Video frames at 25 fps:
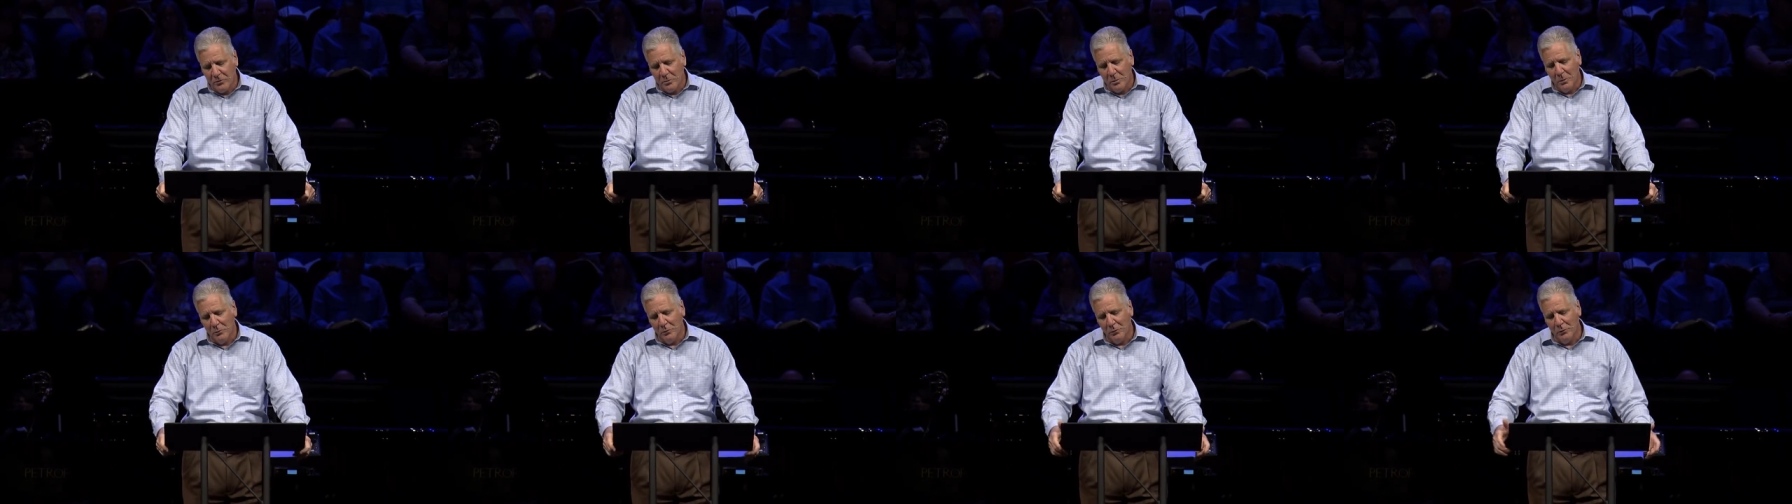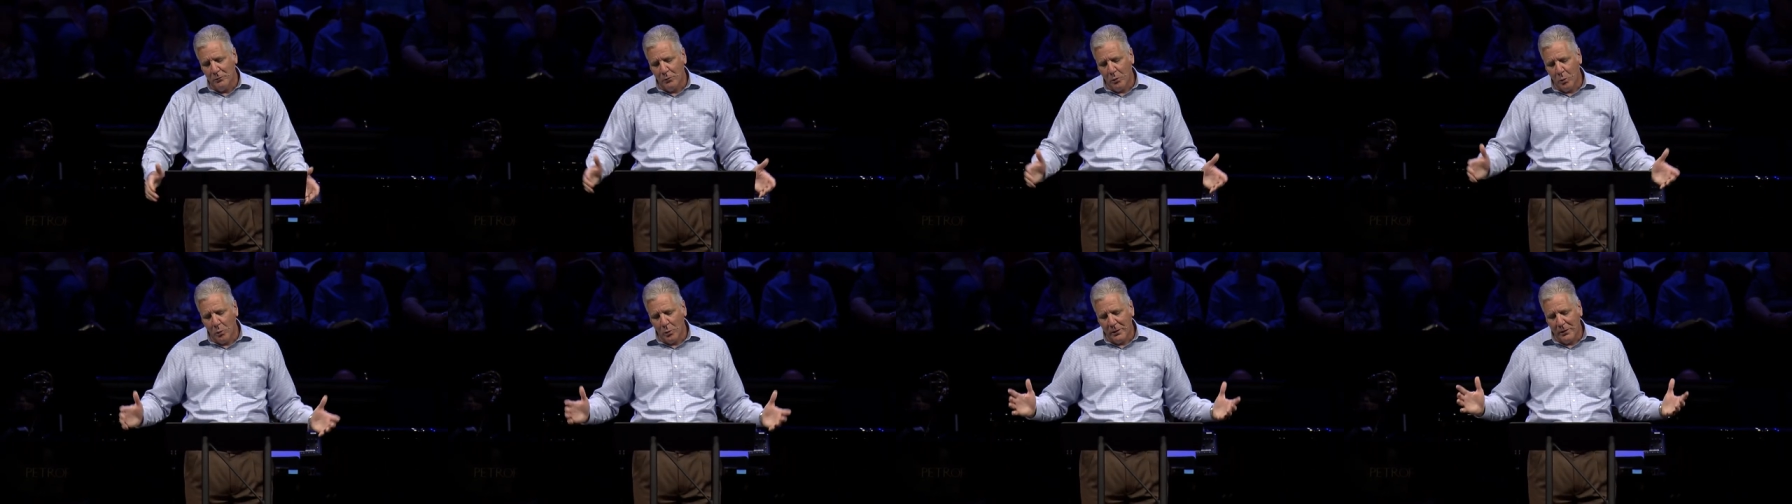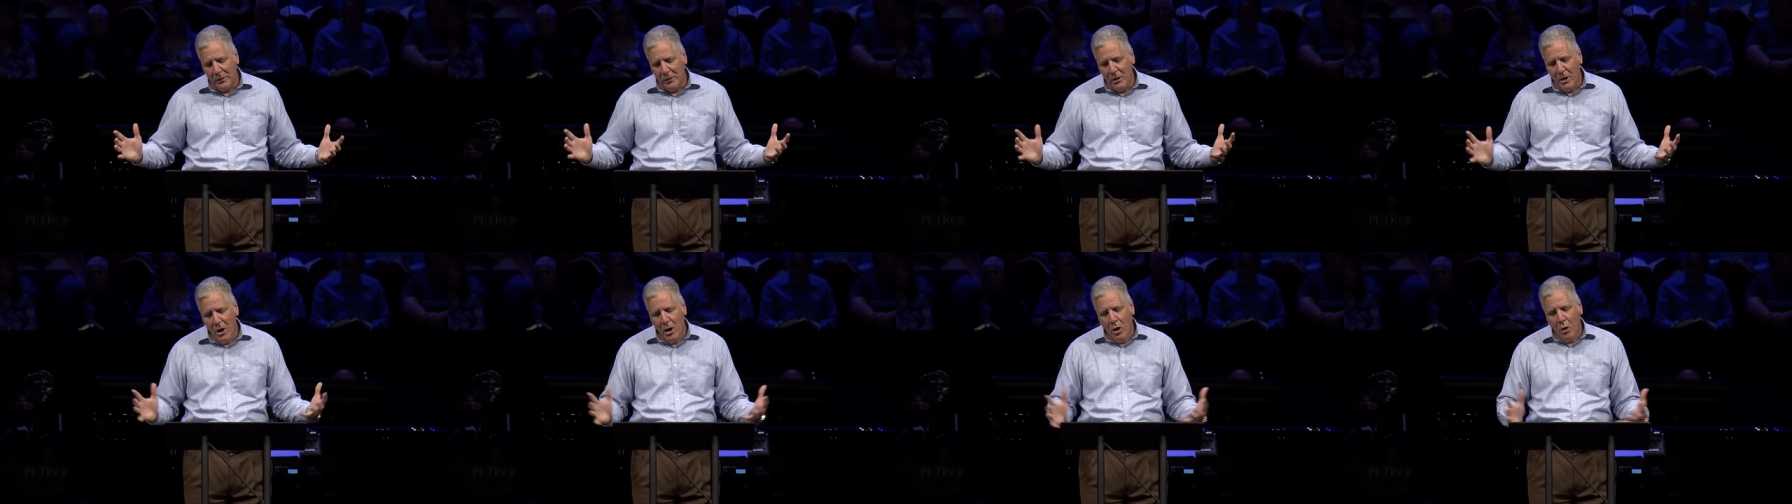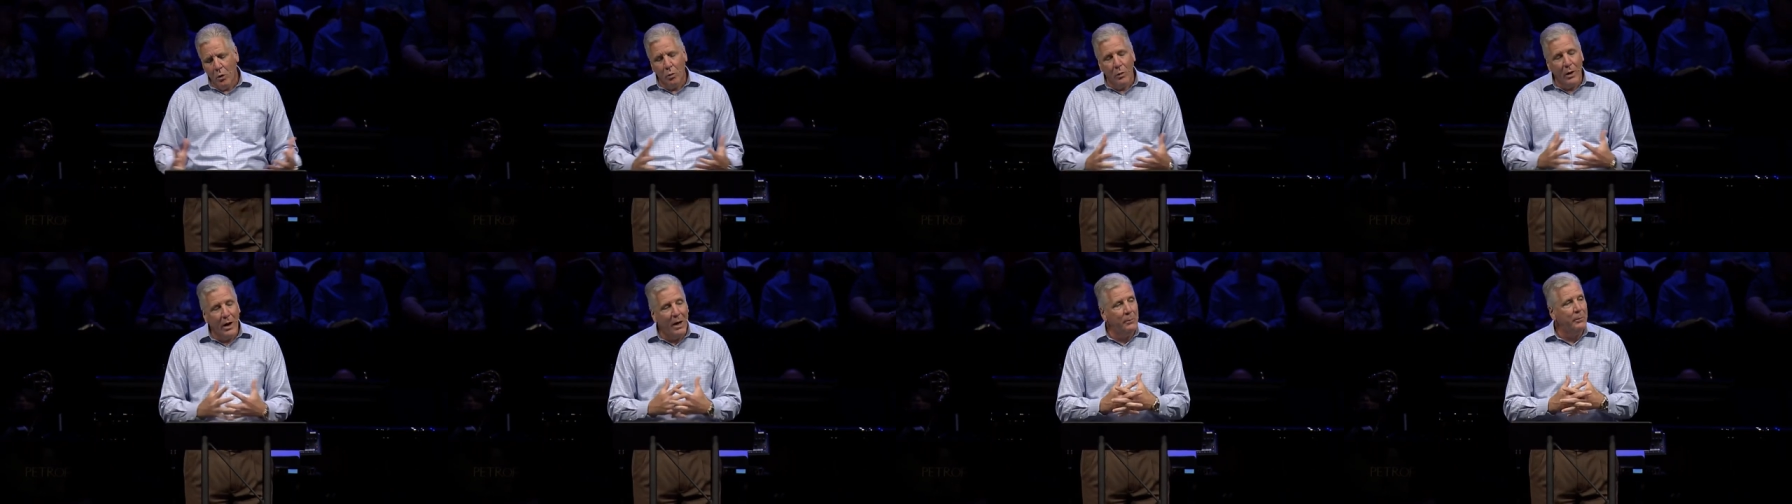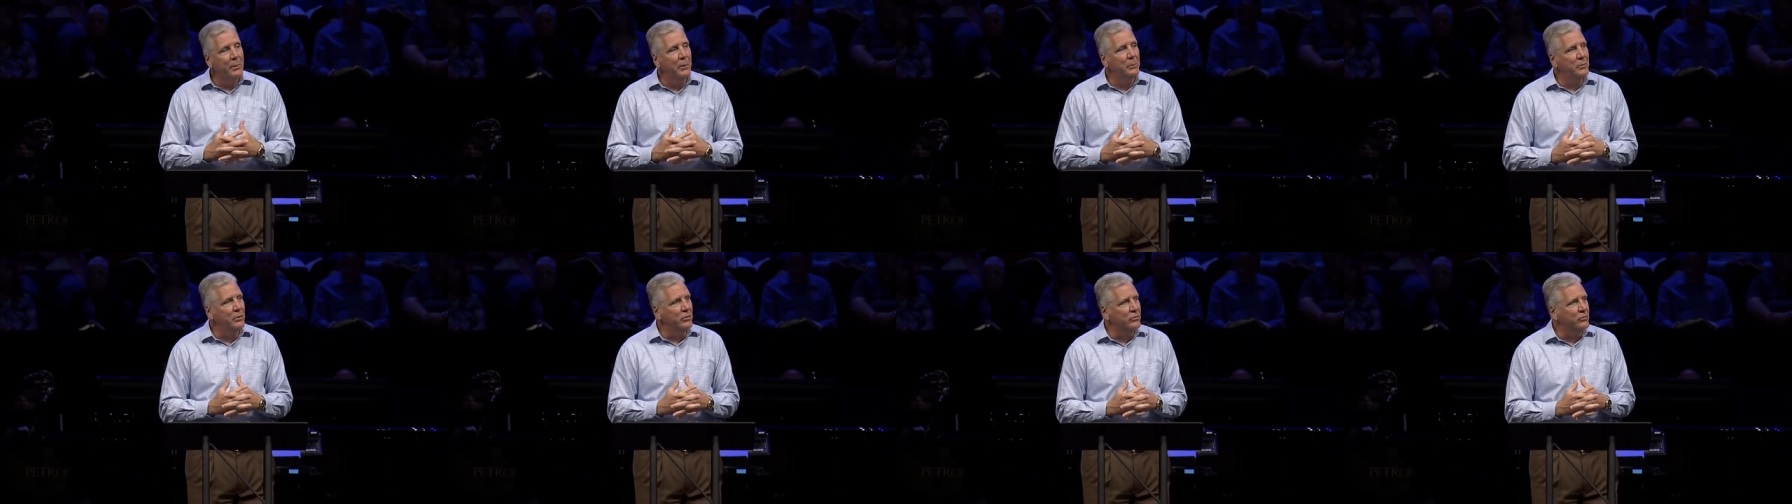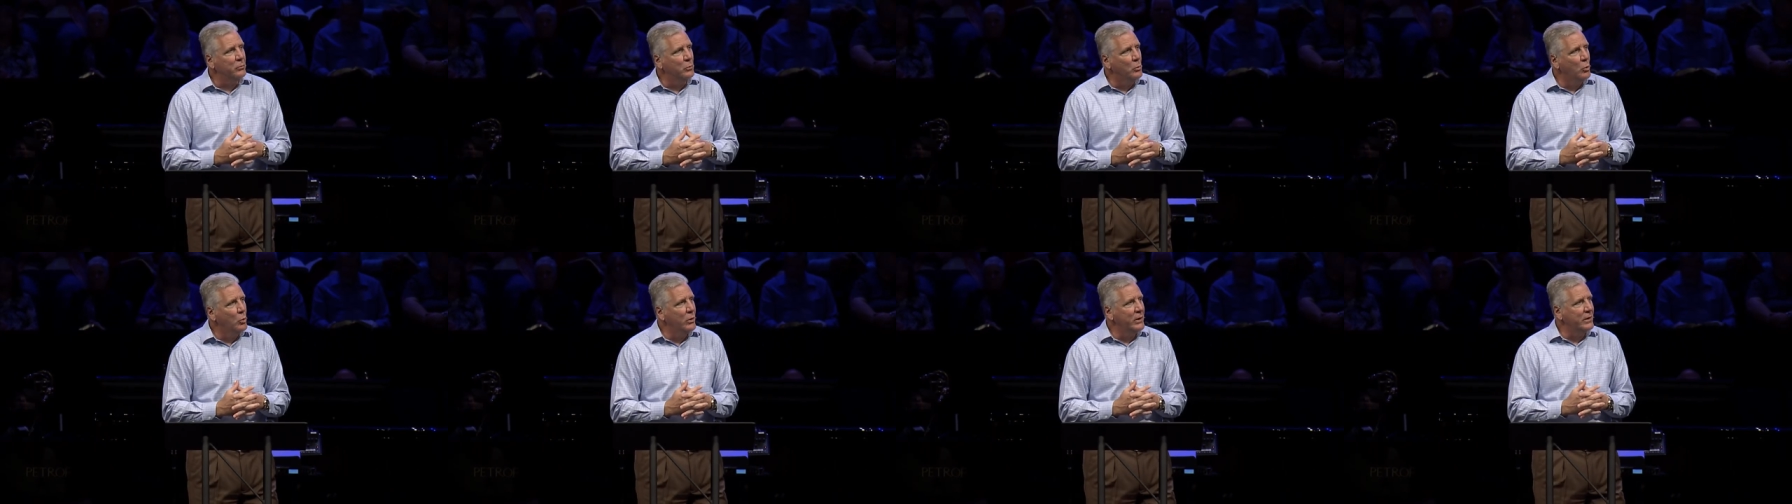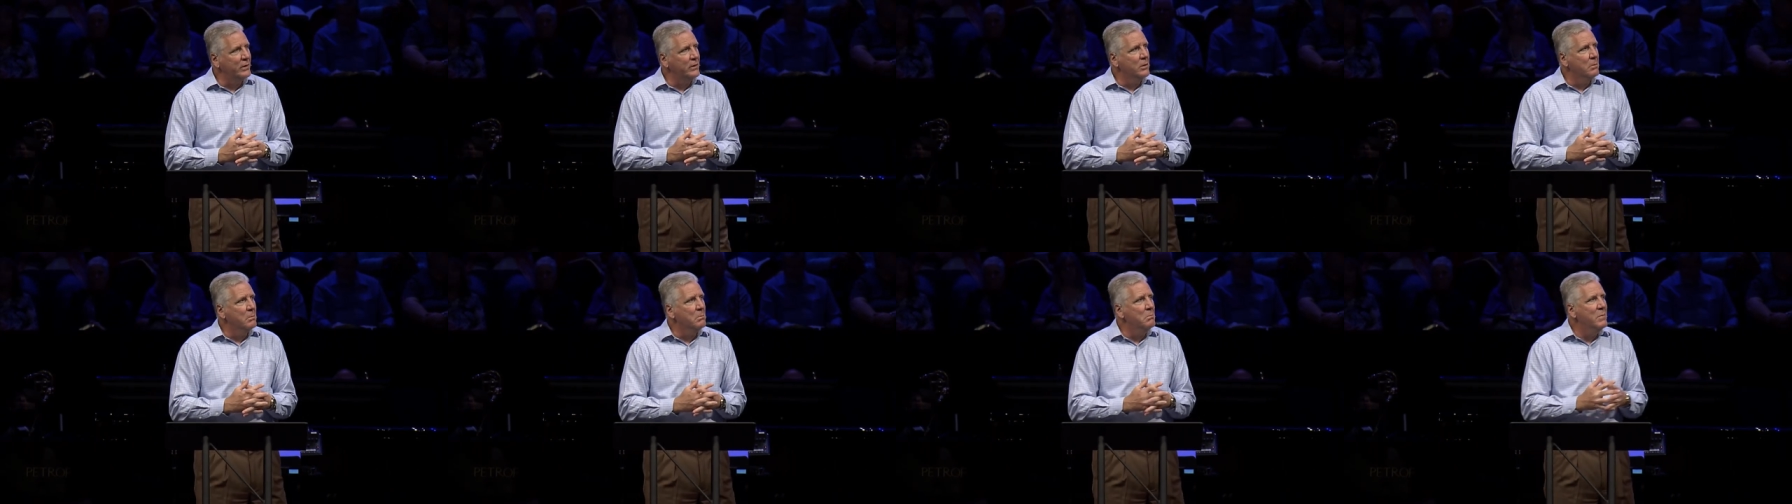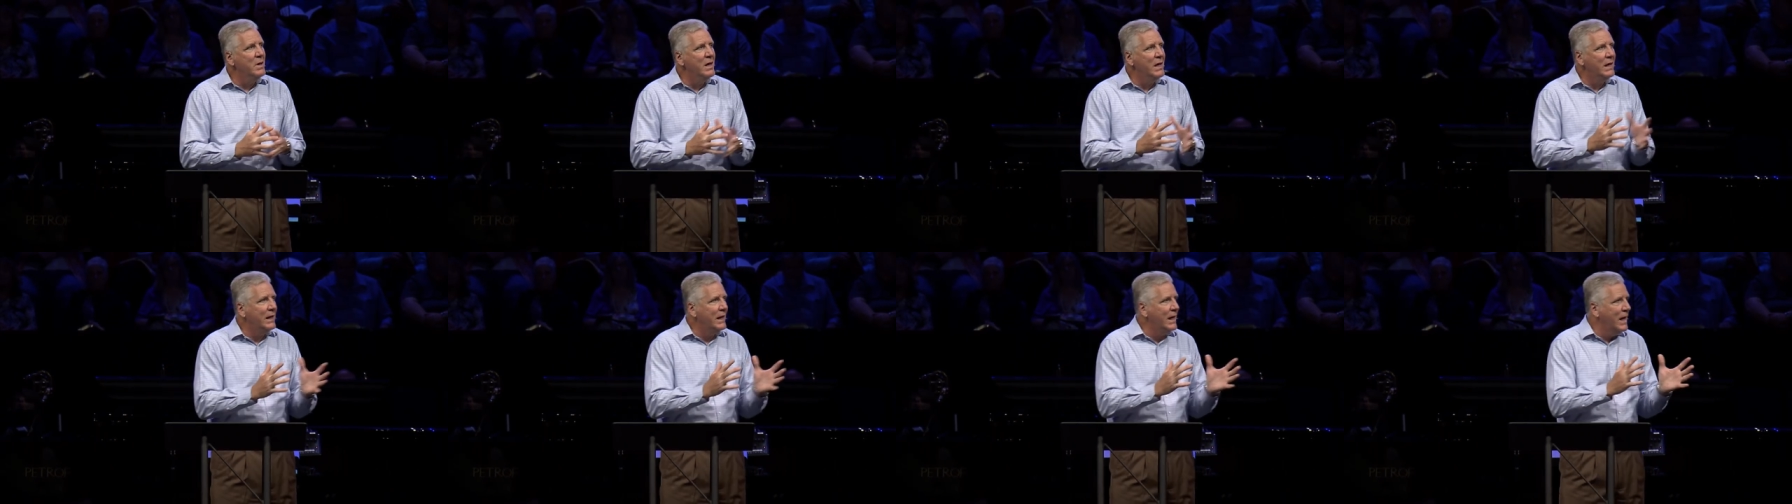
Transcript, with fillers: But before we wrap up this morning, there are many